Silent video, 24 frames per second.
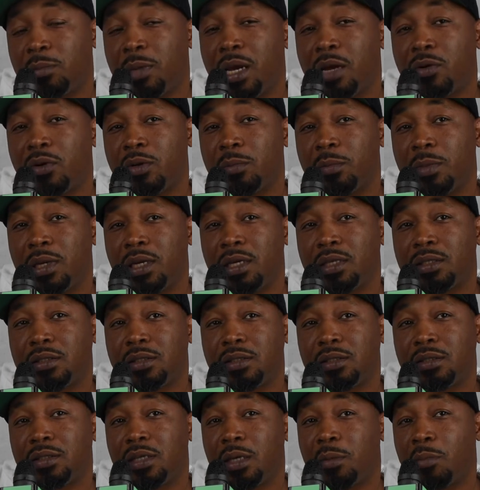Malcolm
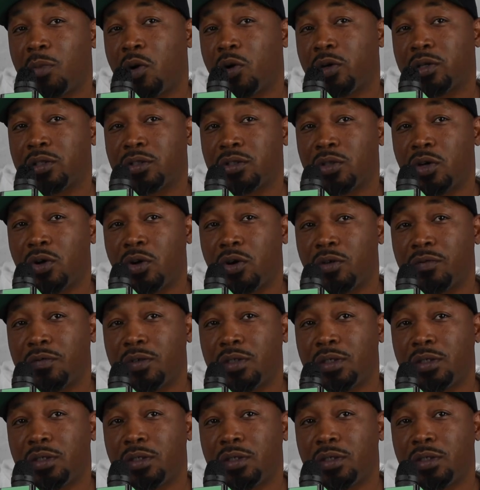X, and Marcus Garvey.